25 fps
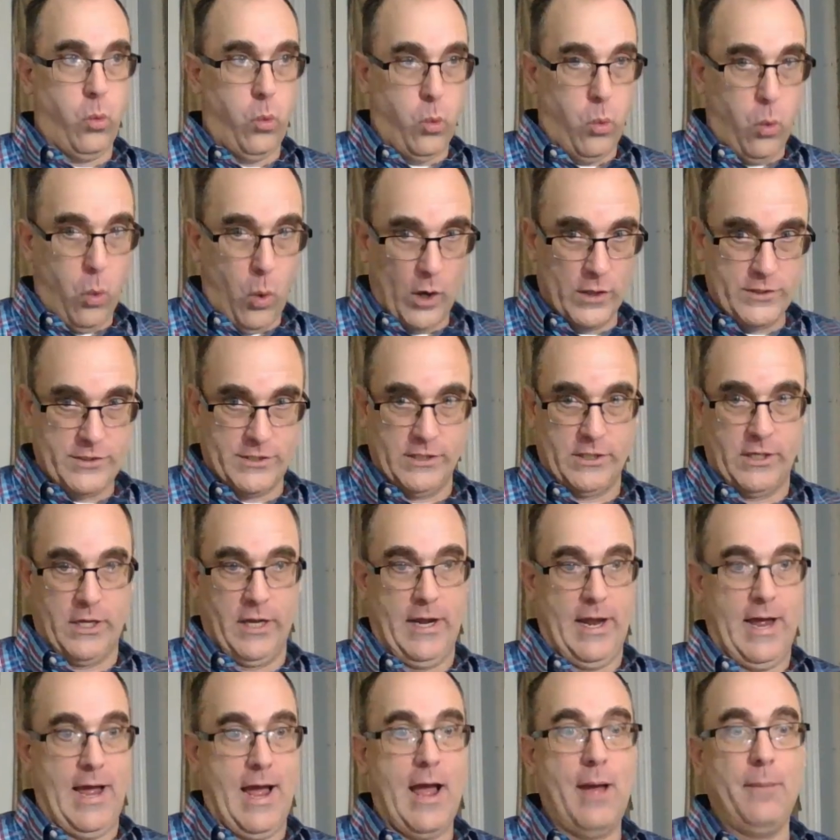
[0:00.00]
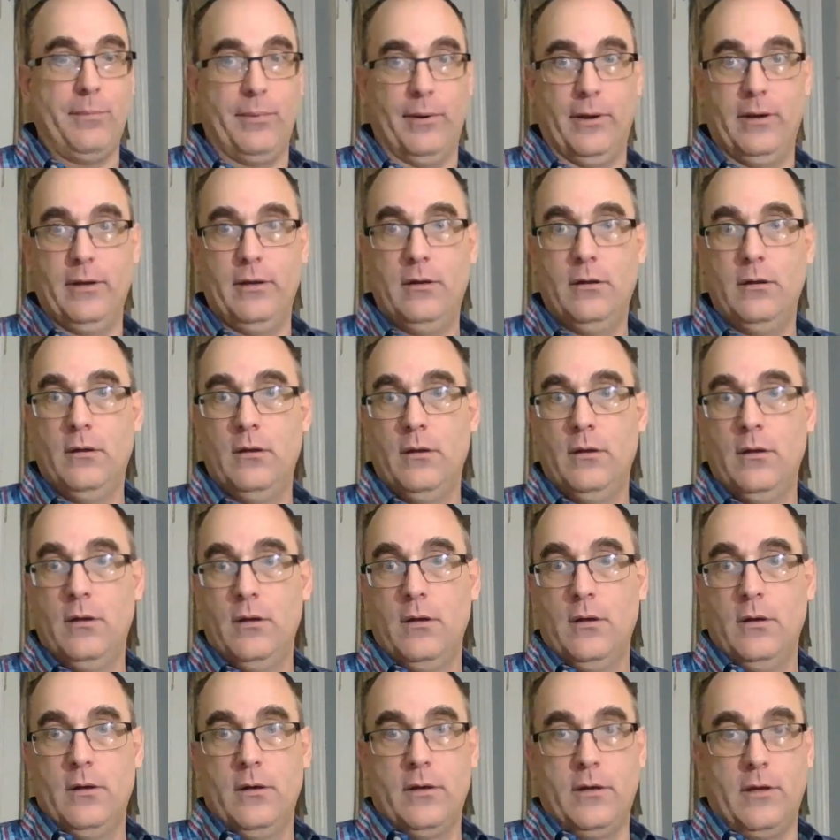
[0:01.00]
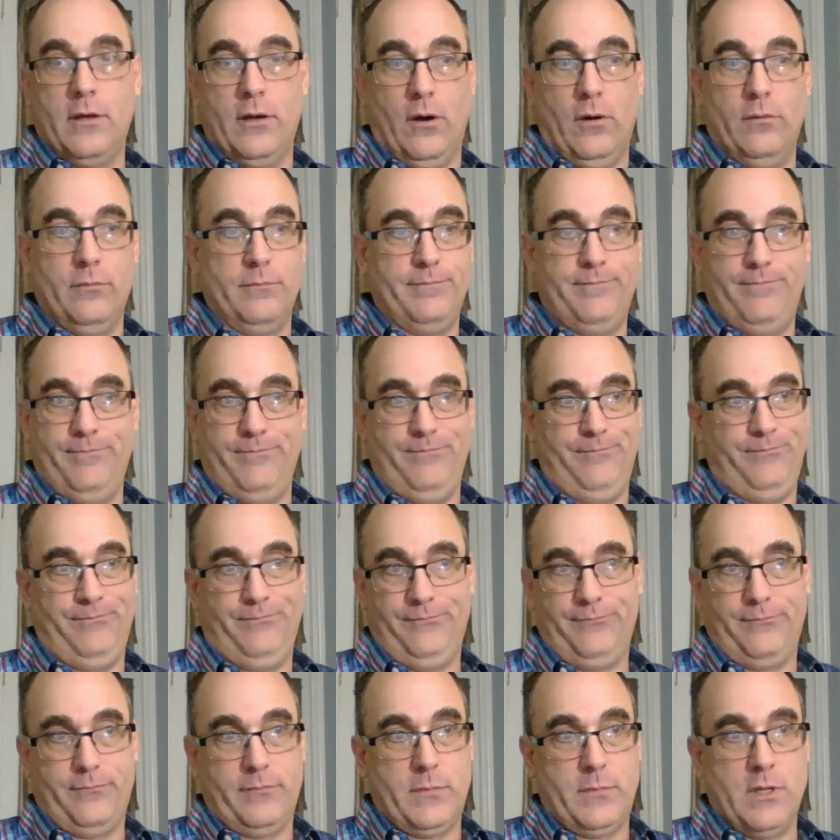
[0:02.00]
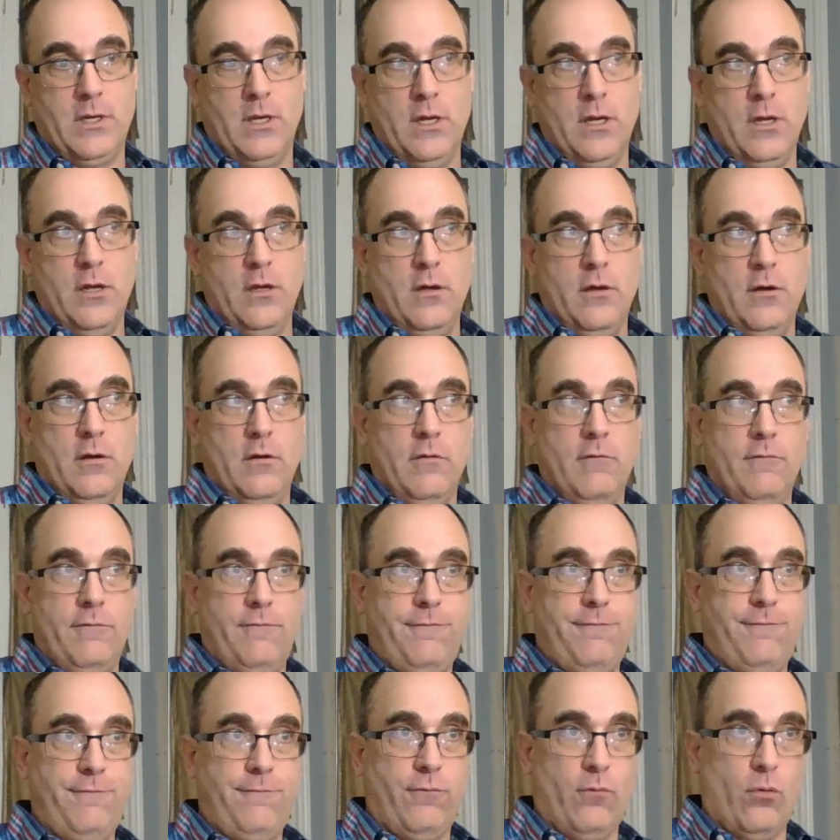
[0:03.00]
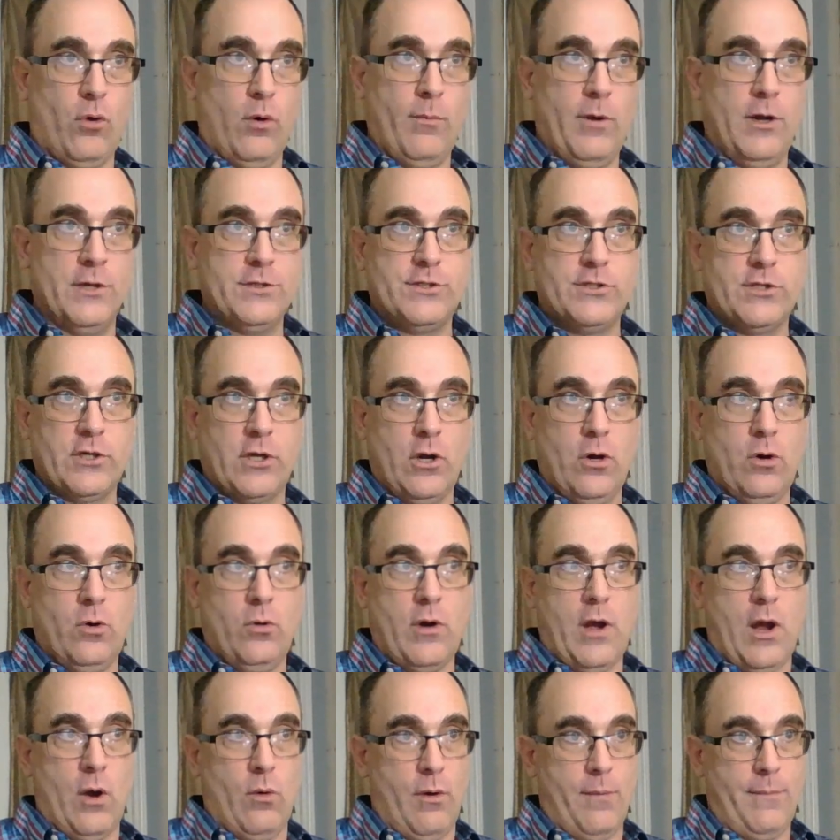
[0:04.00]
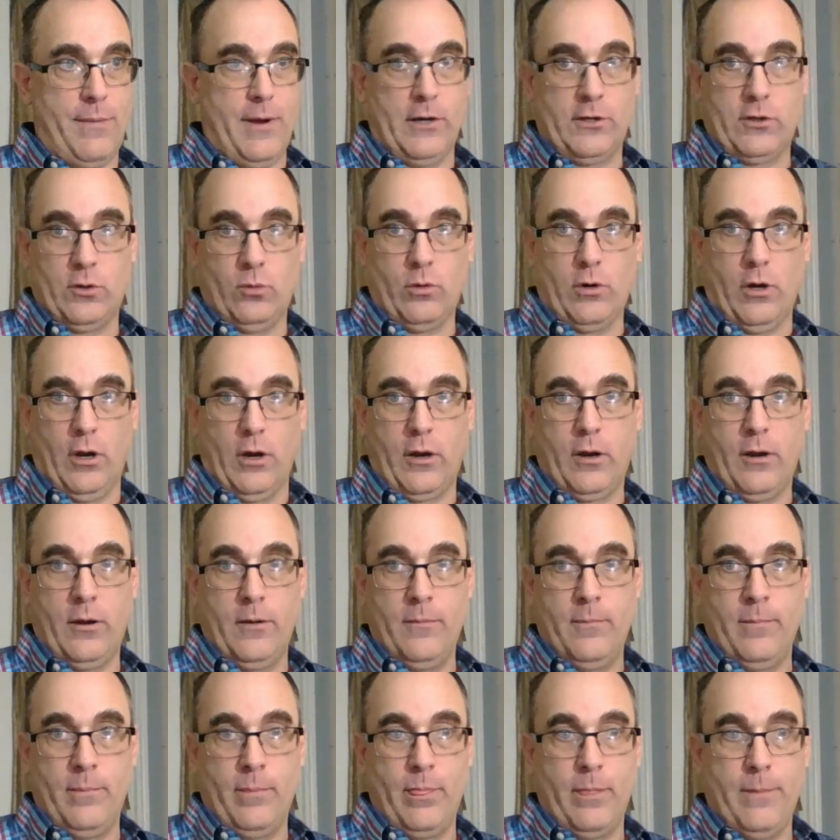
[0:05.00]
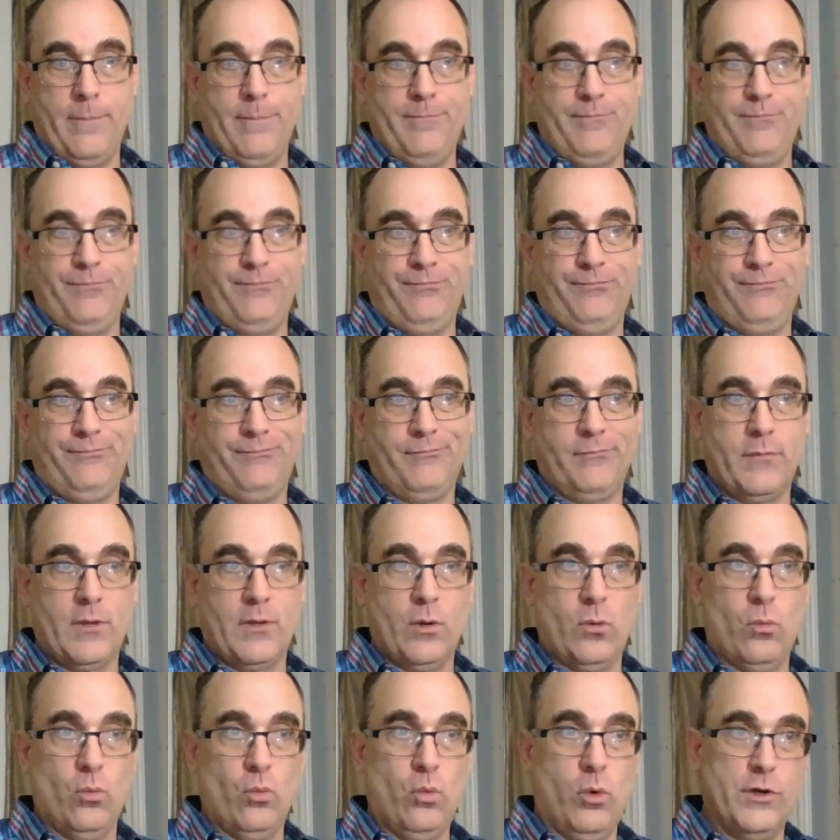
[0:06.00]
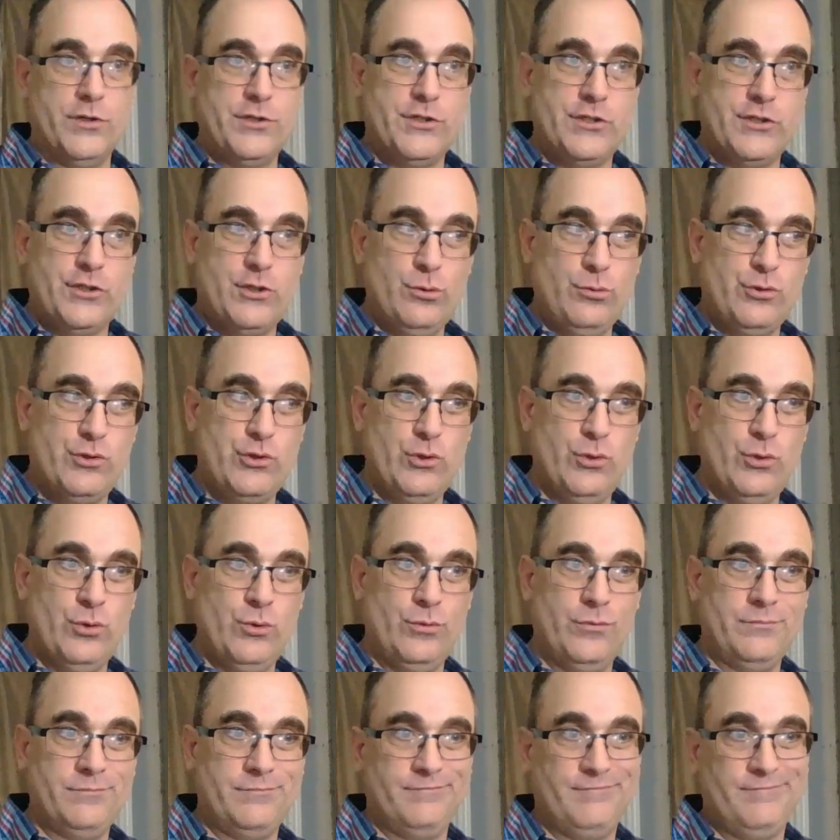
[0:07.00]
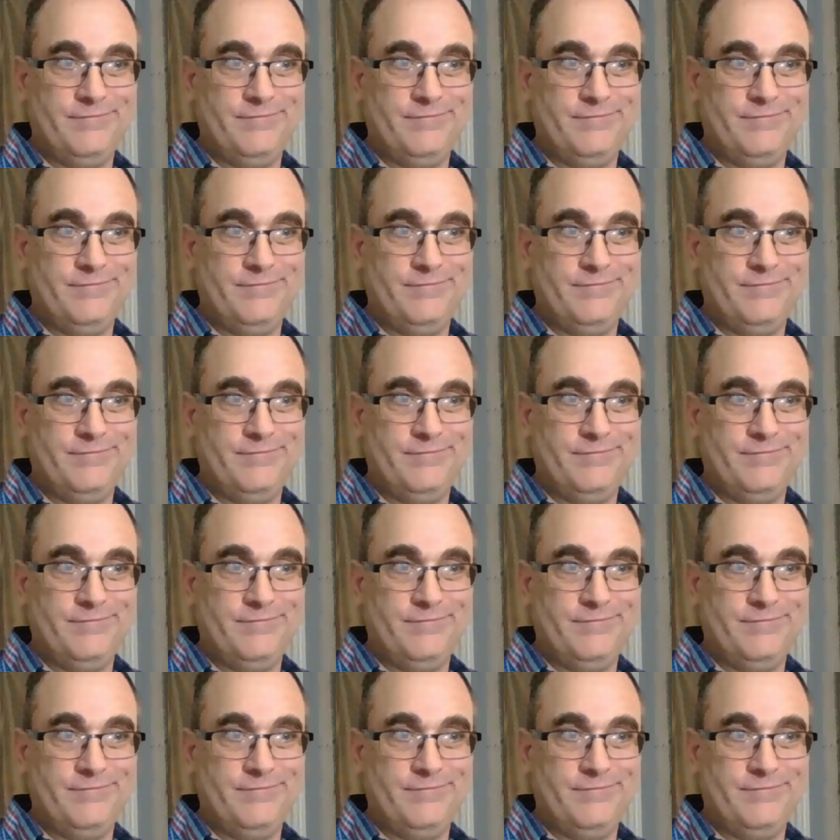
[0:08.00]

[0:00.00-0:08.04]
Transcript: wasn't going to happen. You know, four months ago, I went back to work. Was it too soon?